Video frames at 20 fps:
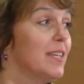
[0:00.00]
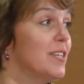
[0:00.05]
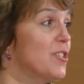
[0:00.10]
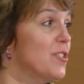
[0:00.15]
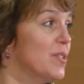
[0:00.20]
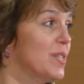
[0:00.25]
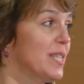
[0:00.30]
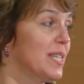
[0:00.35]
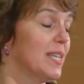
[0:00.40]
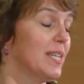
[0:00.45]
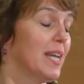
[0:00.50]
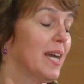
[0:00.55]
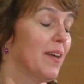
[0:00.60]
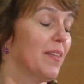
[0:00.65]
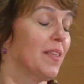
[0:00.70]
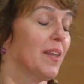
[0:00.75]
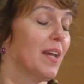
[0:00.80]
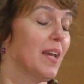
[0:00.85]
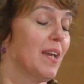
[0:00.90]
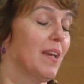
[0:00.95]
Interesting
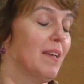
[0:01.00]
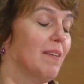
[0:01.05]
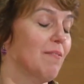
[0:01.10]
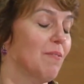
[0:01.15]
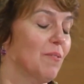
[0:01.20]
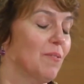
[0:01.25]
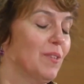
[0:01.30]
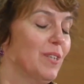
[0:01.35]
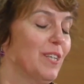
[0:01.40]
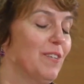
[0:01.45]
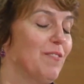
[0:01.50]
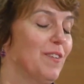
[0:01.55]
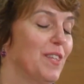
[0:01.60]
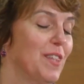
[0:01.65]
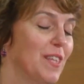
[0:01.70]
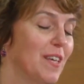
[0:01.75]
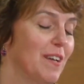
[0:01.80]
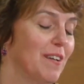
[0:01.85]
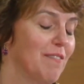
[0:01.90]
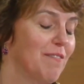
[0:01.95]
now that I live
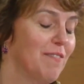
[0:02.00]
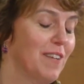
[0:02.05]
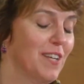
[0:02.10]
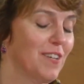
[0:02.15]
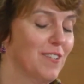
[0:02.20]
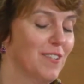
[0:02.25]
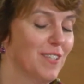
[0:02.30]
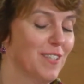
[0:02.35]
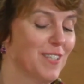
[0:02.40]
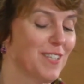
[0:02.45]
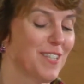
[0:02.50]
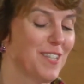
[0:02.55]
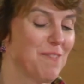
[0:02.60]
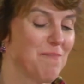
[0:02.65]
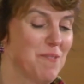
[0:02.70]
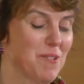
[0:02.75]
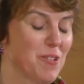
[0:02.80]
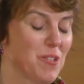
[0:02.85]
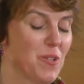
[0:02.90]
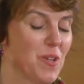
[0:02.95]
in the Veterans
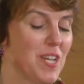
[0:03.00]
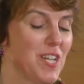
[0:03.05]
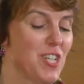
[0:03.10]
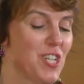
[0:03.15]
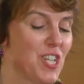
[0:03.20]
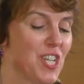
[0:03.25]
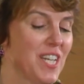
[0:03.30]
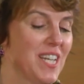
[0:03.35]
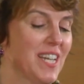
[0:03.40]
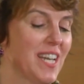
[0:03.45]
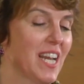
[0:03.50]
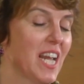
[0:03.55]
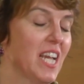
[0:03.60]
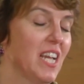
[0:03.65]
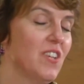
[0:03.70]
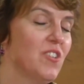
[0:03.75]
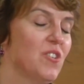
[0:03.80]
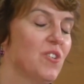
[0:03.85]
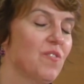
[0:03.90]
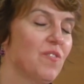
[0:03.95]
Administration and I
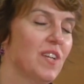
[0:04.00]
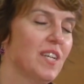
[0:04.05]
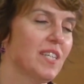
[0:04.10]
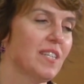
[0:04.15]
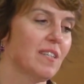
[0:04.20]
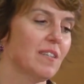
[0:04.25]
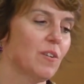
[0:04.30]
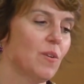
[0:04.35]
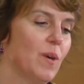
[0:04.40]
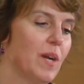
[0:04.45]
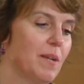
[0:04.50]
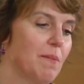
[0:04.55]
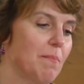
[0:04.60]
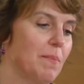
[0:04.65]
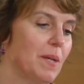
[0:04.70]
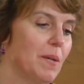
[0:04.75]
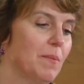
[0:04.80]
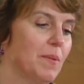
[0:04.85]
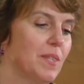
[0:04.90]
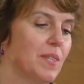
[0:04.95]
interface quite a
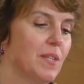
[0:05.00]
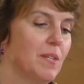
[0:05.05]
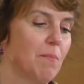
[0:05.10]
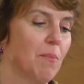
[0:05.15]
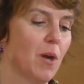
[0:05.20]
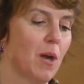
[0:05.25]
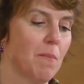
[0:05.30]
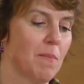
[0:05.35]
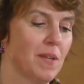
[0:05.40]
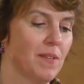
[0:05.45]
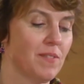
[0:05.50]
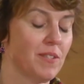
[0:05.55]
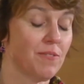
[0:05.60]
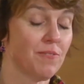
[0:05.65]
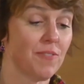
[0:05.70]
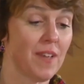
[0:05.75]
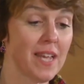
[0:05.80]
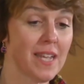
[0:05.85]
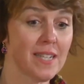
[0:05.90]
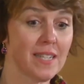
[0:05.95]
bit with the Department of
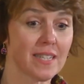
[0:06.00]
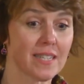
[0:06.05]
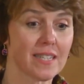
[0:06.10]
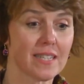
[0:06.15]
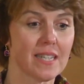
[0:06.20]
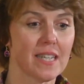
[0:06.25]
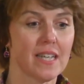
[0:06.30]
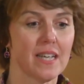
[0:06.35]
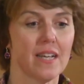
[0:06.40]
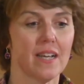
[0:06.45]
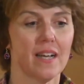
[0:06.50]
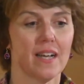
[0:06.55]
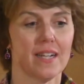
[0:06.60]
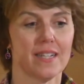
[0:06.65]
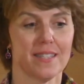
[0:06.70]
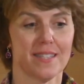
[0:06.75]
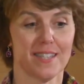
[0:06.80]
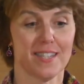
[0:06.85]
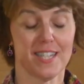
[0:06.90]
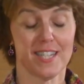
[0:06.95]
Defense.
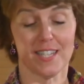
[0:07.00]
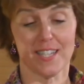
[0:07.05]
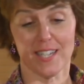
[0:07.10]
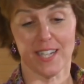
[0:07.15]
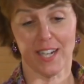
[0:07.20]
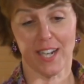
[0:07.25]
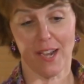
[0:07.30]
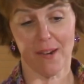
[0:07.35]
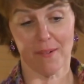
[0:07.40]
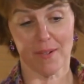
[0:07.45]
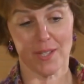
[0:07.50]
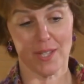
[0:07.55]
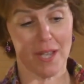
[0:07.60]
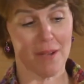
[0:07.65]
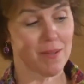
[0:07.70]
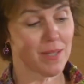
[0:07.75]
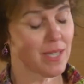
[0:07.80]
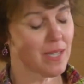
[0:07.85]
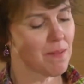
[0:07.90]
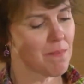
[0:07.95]
A statistic, I was
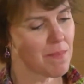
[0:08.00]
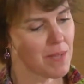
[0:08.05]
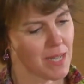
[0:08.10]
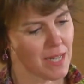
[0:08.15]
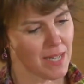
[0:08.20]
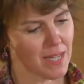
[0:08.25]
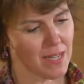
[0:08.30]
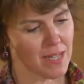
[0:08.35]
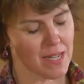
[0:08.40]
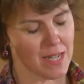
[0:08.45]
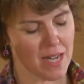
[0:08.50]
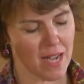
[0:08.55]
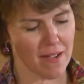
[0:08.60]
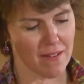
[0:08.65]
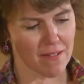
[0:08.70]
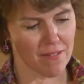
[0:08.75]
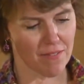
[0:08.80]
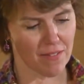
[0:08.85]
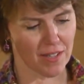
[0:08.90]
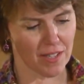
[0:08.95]
in a meeting
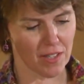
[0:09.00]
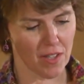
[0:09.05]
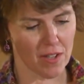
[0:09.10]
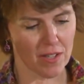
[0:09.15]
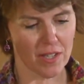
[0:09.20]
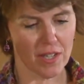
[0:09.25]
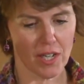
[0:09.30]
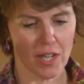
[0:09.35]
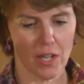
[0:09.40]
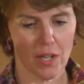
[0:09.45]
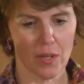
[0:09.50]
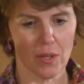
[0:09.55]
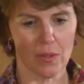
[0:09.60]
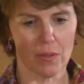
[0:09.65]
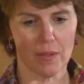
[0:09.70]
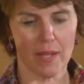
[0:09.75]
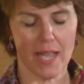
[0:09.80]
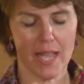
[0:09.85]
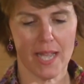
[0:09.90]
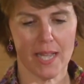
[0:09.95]
not very long
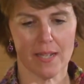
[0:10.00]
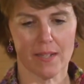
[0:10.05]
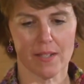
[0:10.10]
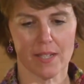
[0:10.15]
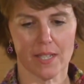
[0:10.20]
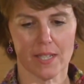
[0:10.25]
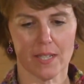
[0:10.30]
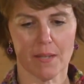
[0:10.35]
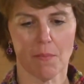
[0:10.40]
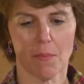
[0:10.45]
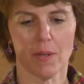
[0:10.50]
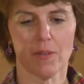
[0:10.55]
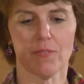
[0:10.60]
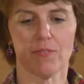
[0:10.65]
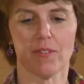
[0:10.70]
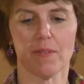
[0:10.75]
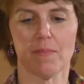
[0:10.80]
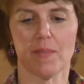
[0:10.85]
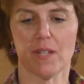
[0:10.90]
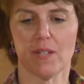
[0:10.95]
ago and someone
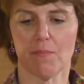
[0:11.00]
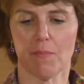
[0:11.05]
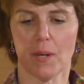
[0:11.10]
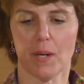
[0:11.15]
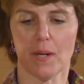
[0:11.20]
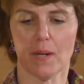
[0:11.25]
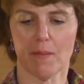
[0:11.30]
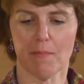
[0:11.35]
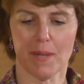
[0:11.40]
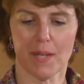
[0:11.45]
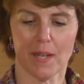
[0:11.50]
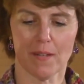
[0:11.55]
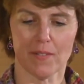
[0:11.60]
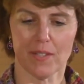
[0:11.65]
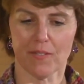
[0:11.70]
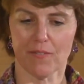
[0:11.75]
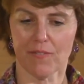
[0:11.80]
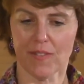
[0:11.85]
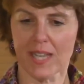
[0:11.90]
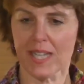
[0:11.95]
from the Department of
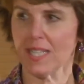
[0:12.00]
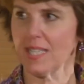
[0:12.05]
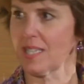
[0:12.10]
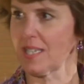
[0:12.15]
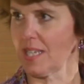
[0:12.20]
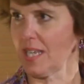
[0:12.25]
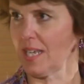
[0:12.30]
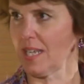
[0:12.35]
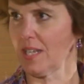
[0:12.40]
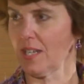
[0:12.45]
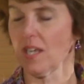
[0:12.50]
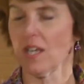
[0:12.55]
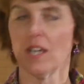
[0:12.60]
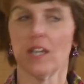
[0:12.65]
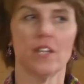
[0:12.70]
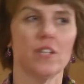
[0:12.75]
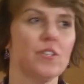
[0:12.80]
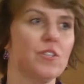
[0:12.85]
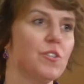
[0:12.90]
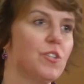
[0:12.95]
Defense said,
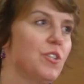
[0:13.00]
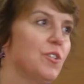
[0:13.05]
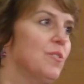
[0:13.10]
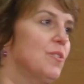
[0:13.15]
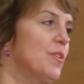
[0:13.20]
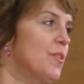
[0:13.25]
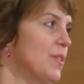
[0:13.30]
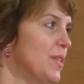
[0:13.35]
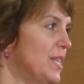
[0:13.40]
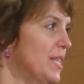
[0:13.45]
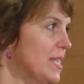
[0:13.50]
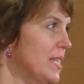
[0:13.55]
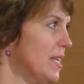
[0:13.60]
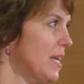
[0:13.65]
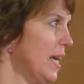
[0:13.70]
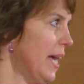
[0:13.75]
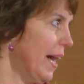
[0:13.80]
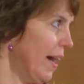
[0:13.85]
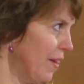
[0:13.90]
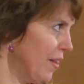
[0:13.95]
"Do you know this
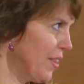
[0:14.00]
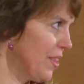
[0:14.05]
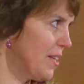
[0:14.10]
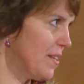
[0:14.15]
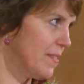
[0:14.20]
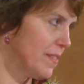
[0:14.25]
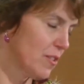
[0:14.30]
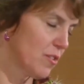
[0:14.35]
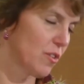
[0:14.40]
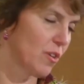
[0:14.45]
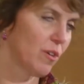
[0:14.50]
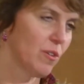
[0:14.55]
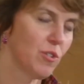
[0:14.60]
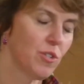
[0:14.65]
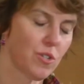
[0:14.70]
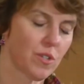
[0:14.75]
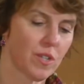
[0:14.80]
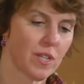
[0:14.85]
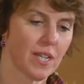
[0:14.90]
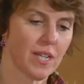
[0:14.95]
health in this
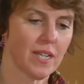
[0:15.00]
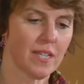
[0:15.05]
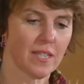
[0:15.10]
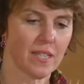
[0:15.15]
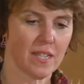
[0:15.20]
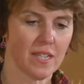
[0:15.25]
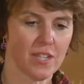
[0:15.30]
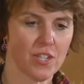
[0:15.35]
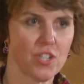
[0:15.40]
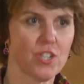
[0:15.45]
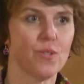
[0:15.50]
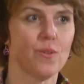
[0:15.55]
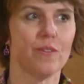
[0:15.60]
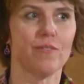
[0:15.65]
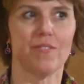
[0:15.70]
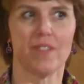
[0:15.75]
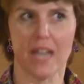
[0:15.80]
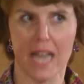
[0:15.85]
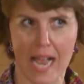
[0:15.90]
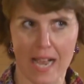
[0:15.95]
country is an issue
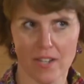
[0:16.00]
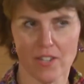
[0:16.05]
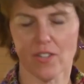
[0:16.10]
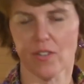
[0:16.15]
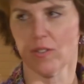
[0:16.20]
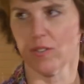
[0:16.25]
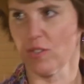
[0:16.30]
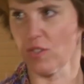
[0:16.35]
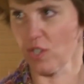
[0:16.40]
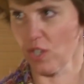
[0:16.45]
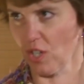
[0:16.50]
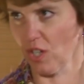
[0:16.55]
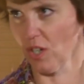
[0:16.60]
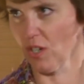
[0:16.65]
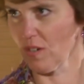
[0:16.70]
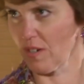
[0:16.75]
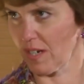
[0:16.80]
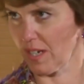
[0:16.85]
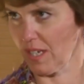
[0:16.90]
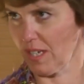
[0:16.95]
of national
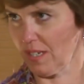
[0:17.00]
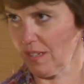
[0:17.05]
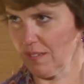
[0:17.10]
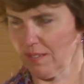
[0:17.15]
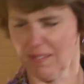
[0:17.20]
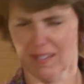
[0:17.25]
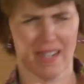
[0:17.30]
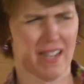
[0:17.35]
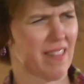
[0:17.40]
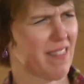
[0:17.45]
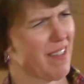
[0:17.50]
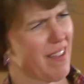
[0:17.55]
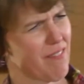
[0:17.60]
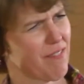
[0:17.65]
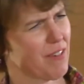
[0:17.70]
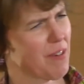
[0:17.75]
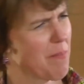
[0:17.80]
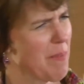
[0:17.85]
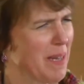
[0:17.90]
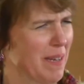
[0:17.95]
security?" And I
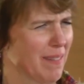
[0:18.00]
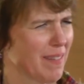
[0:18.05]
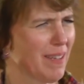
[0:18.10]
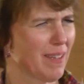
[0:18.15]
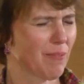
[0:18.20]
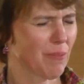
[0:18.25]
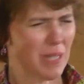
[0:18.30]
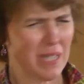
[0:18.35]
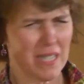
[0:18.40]
thought for a minute, like,